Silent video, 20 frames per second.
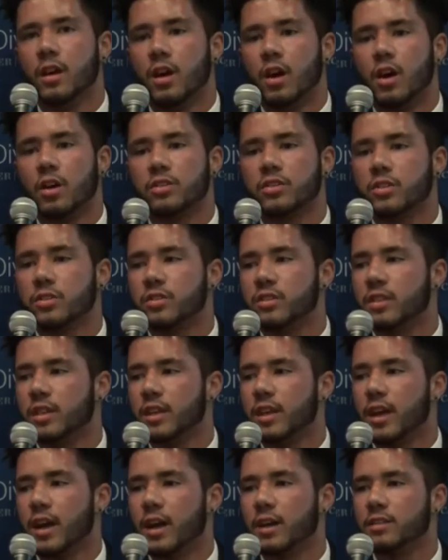Also,
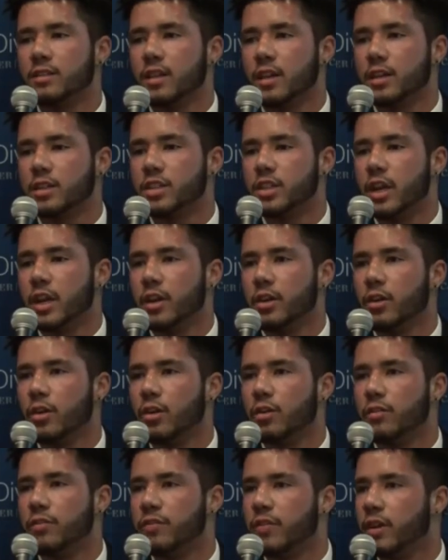seeing guys like
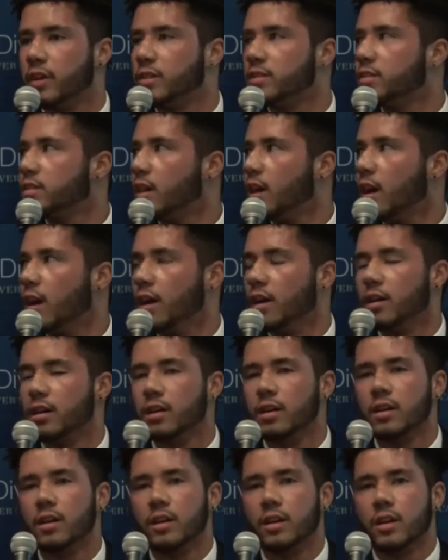Jangro and Fitz
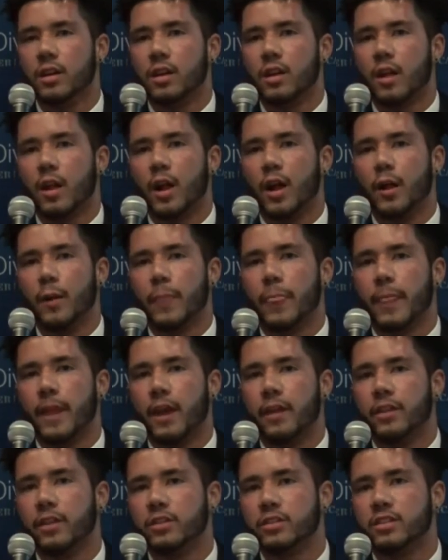
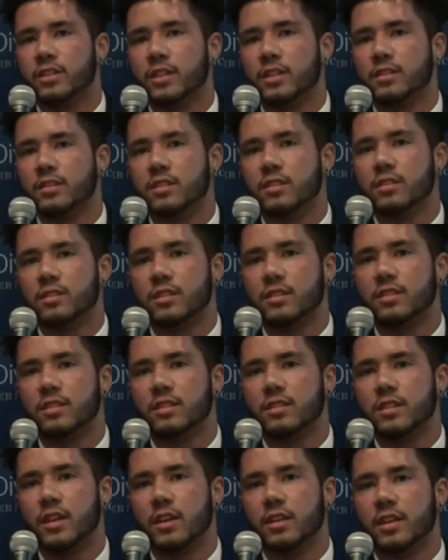end their seasons to
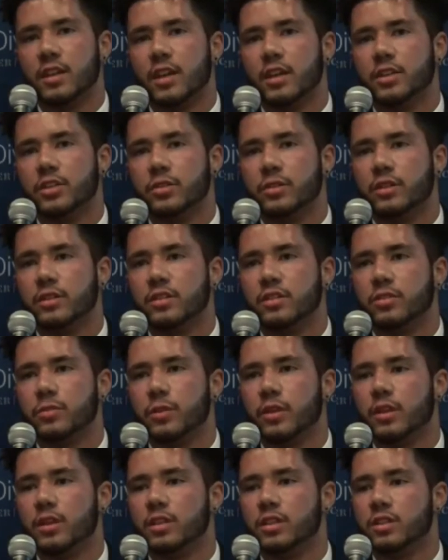season-ending injuries has
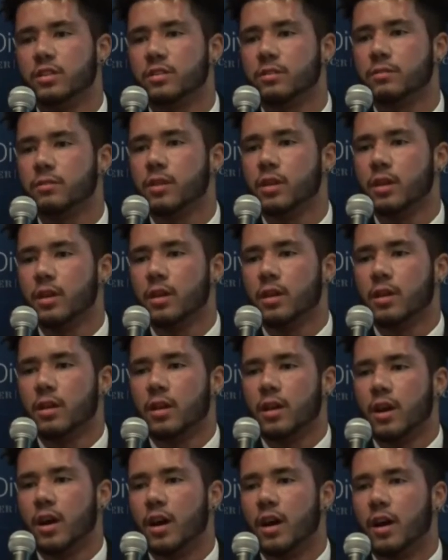really just
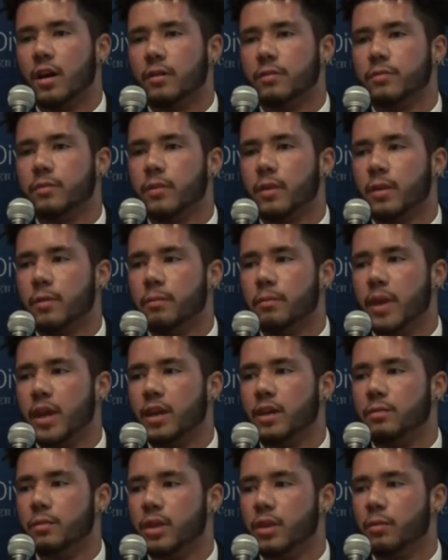
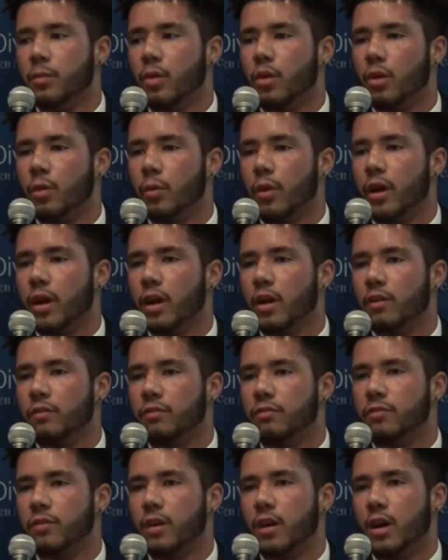made me more aware
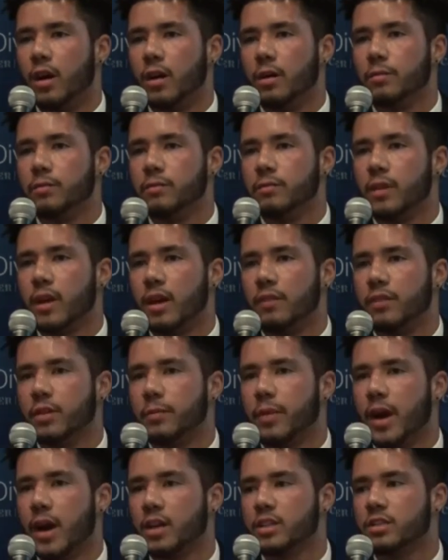of having
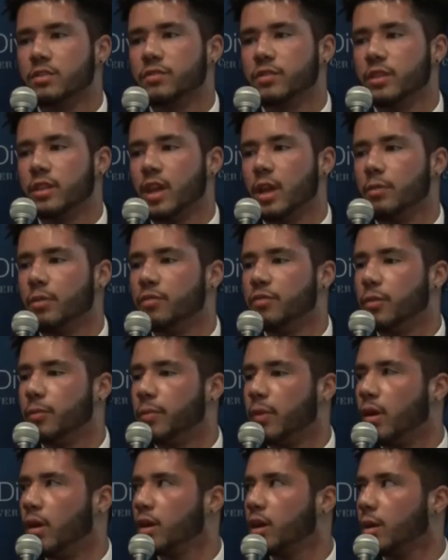passion for the game of
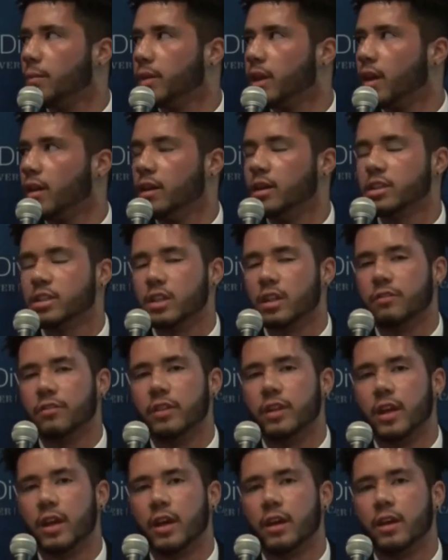football and coming out each and
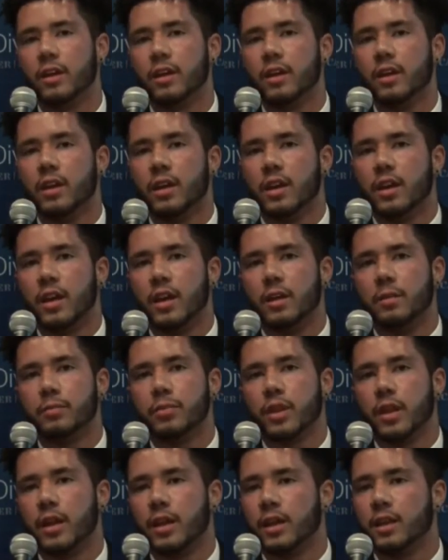every day and
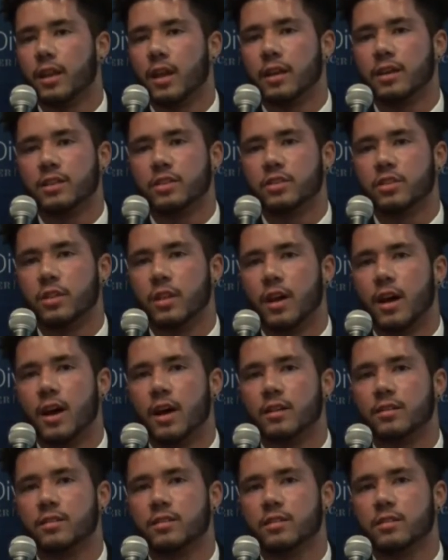playing it like it's your
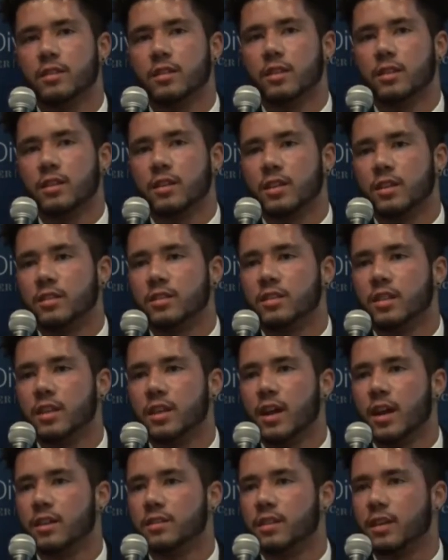last. Because
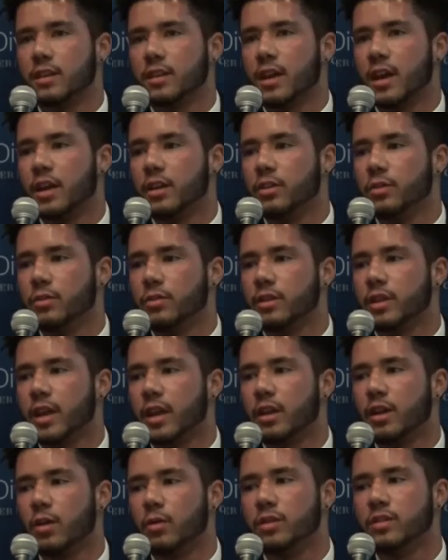seeing guys like that who
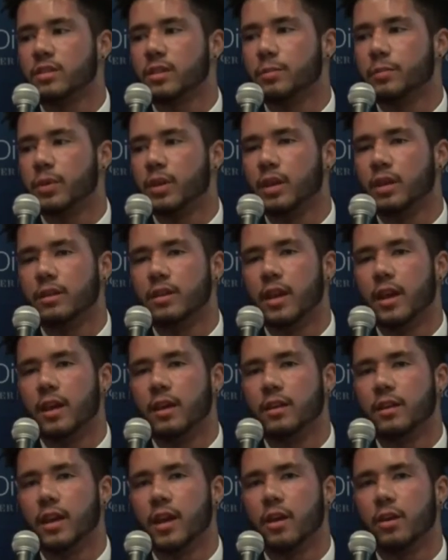can't always compete day
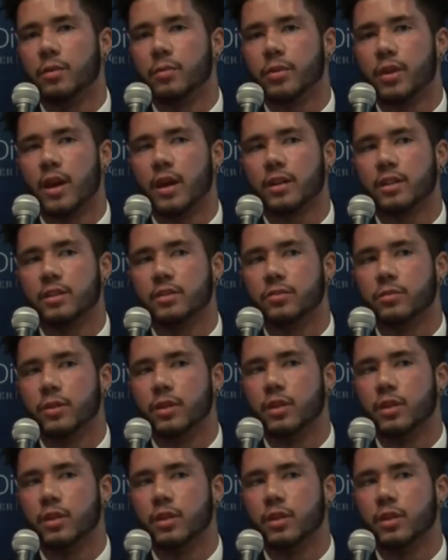in, day out in practice